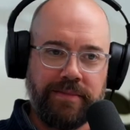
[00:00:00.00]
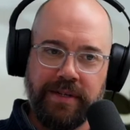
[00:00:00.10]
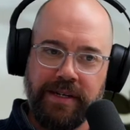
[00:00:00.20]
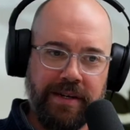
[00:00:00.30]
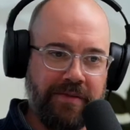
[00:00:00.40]

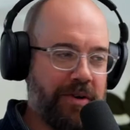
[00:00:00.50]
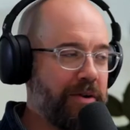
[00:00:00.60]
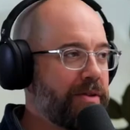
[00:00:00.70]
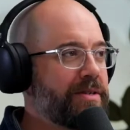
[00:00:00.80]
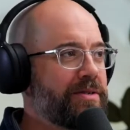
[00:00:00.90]
giving our
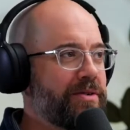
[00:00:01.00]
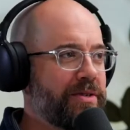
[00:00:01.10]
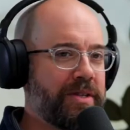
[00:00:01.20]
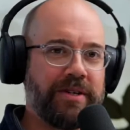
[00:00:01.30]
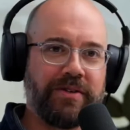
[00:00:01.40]
listeners a
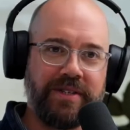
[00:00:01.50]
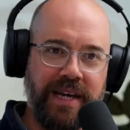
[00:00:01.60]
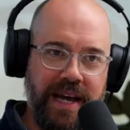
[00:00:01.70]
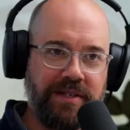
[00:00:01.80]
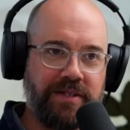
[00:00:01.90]
little
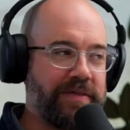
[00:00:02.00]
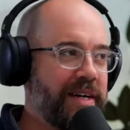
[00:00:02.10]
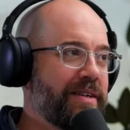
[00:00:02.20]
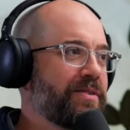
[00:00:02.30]
taste of that